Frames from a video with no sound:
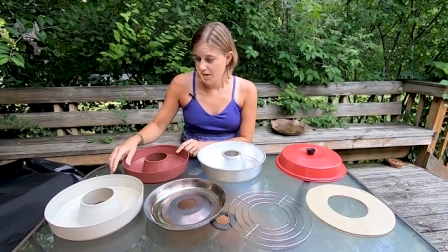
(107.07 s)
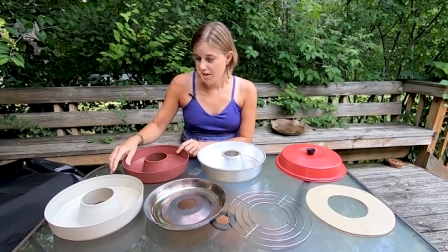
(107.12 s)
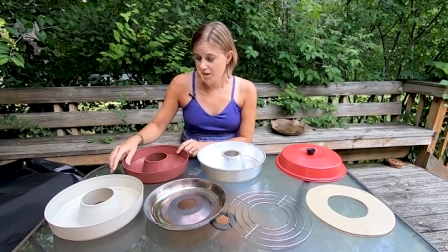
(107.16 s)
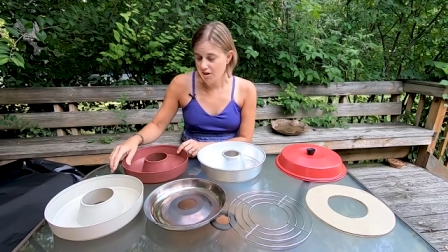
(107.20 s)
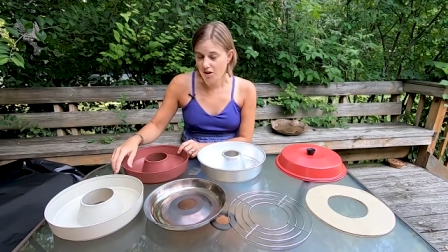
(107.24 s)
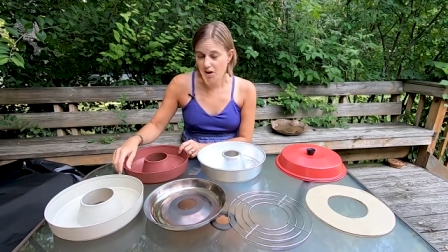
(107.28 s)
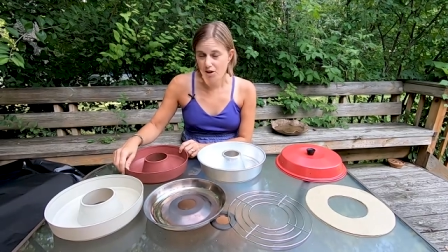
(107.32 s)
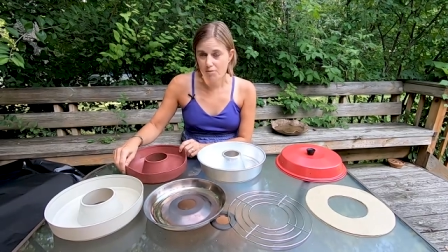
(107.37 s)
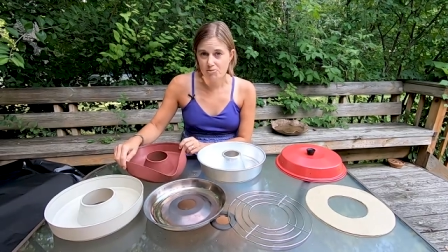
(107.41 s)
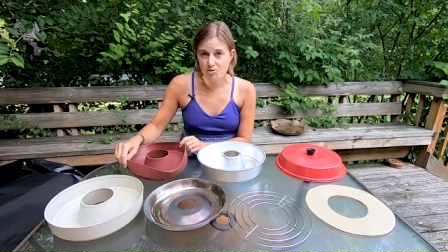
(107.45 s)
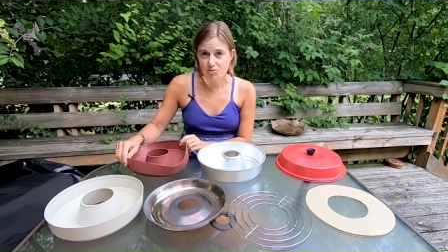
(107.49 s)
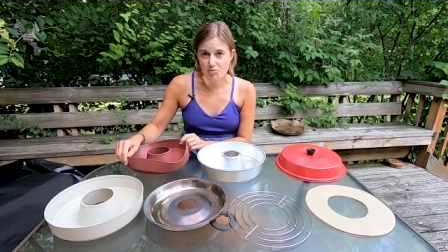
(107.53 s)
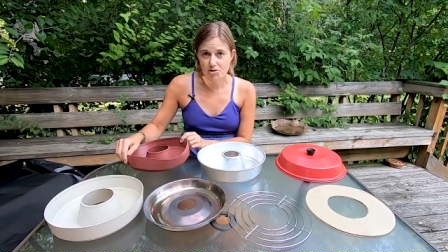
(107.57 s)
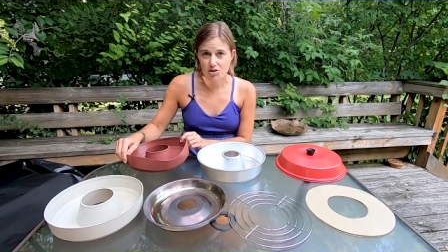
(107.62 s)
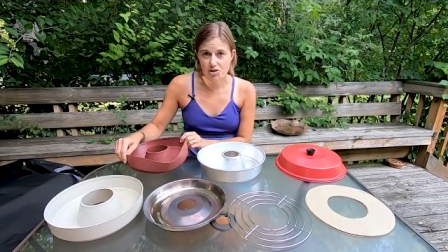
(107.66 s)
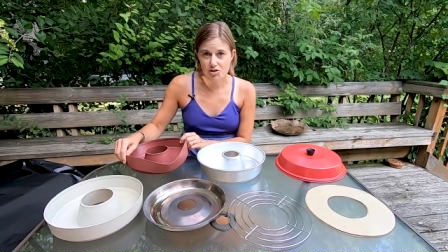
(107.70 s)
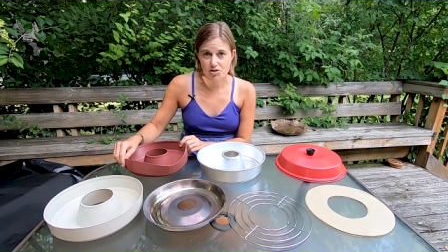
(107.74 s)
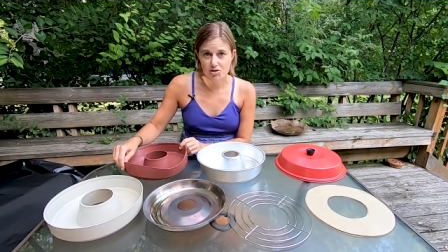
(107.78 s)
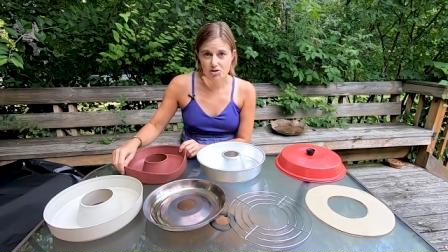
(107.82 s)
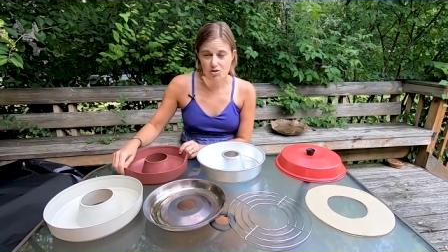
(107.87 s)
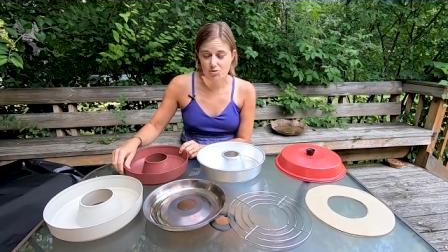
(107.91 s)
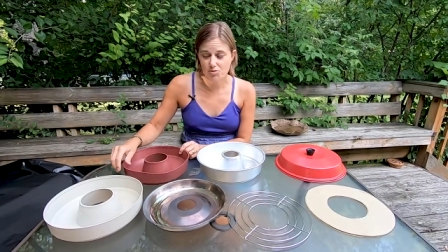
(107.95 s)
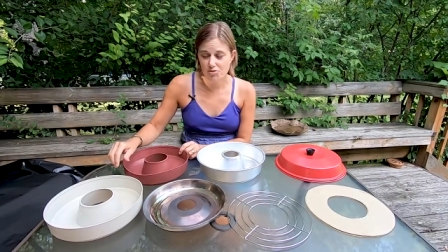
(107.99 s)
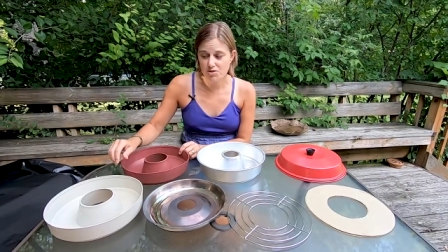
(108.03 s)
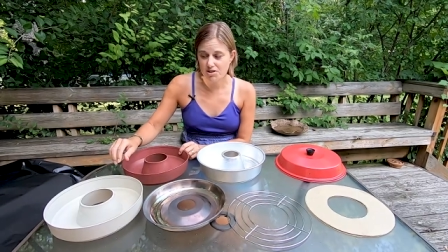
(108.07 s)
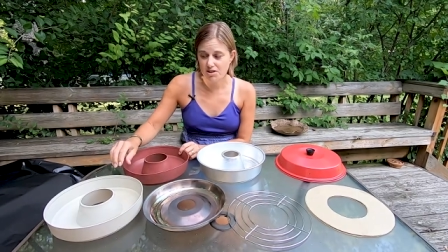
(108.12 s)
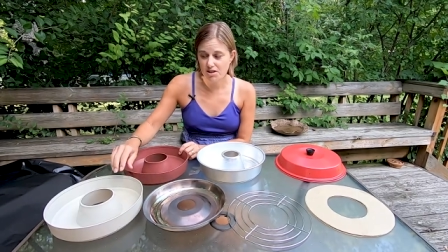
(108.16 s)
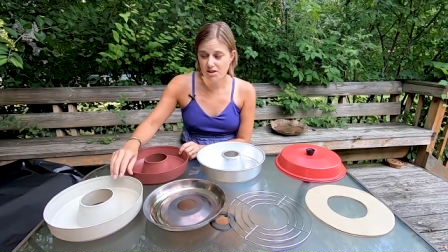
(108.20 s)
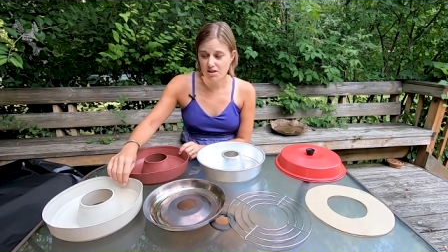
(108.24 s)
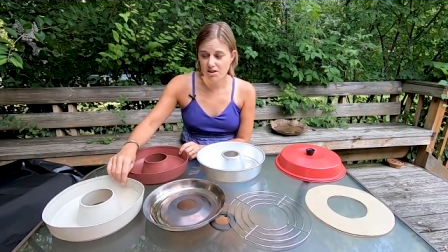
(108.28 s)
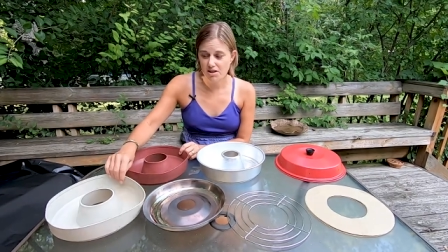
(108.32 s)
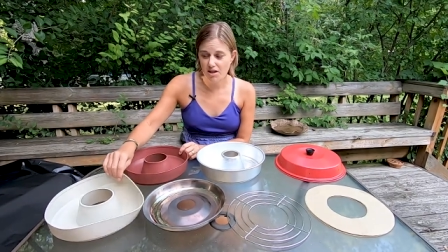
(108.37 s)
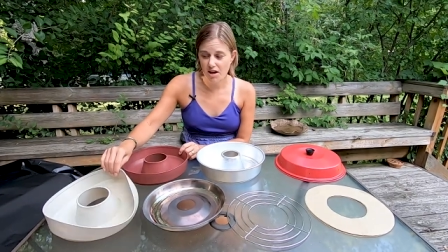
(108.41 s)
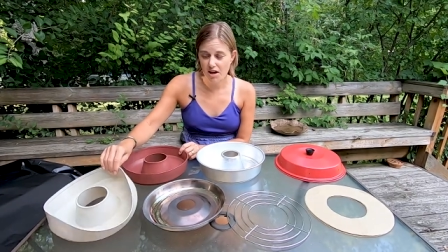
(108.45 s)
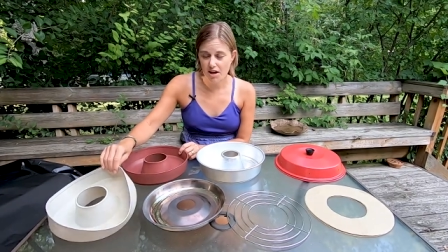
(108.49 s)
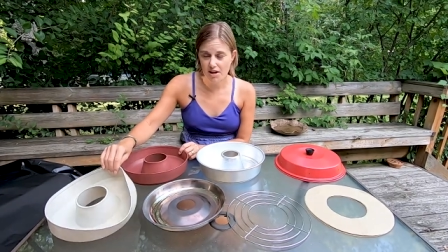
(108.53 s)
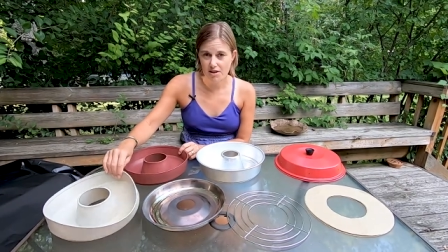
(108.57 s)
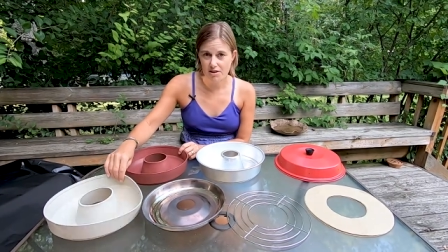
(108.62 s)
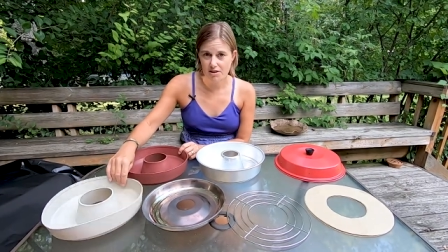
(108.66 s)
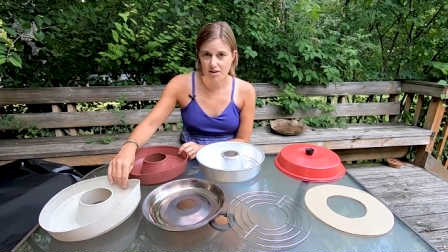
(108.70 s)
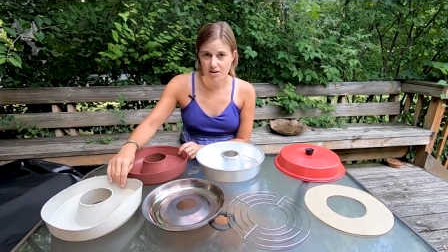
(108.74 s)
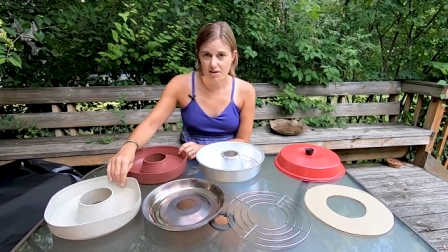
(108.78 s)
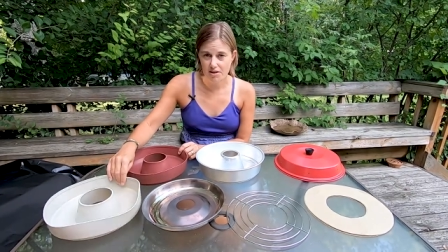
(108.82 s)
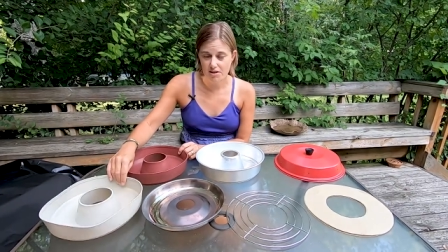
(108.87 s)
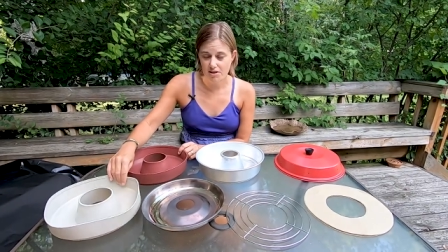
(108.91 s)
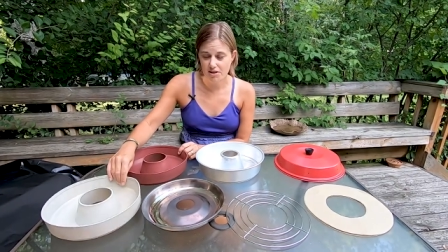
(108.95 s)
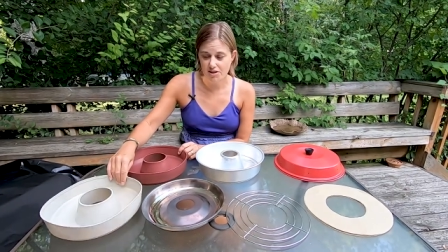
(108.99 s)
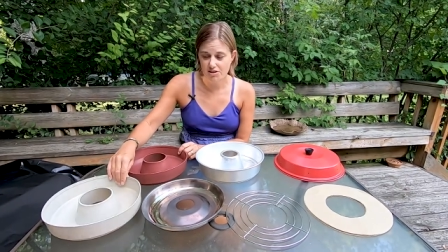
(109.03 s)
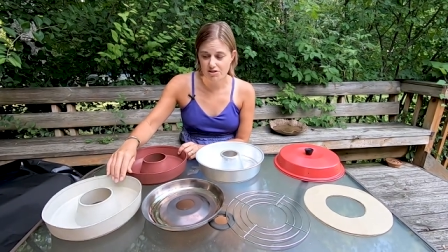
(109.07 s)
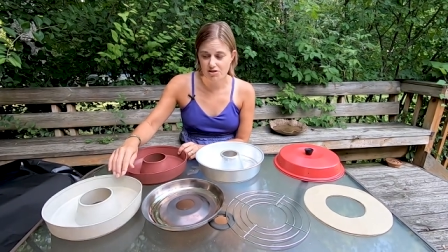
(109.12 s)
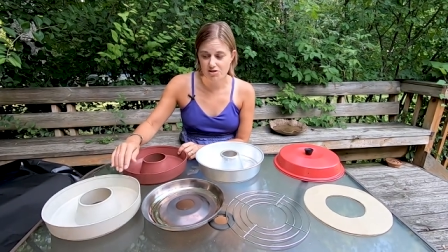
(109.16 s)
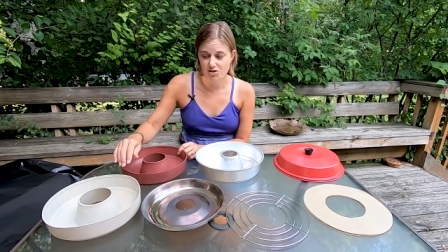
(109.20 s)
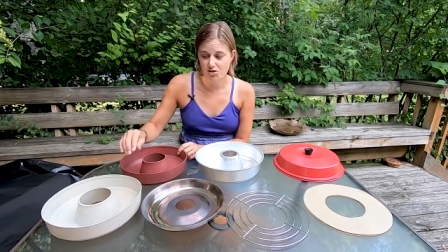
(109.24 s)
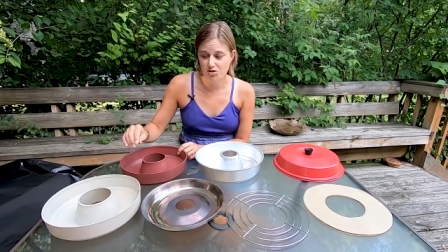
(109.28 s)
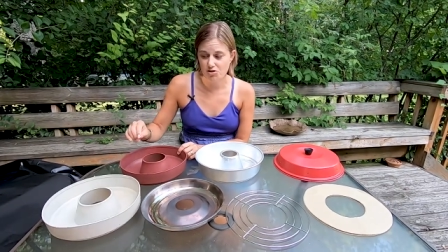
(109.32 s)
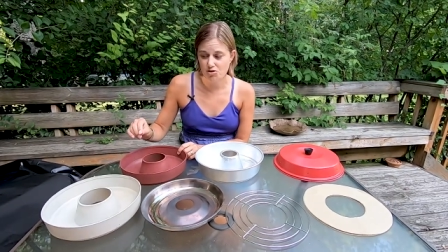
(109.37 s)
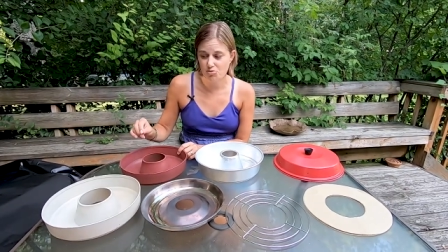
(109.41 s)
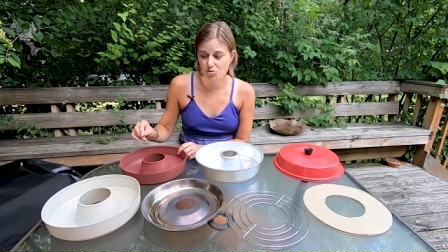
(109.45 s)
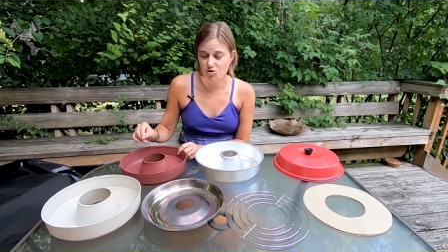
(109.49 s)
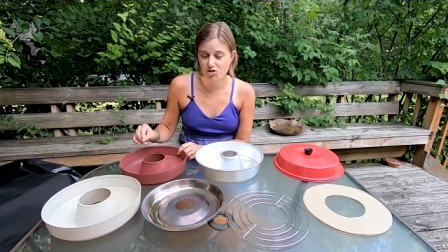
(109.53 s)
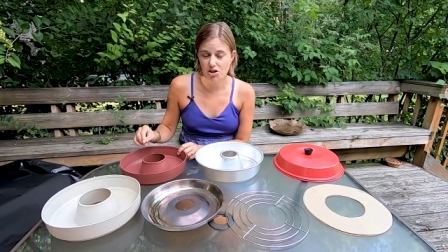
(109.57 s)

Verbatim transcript: It comes with these two silicone inserts,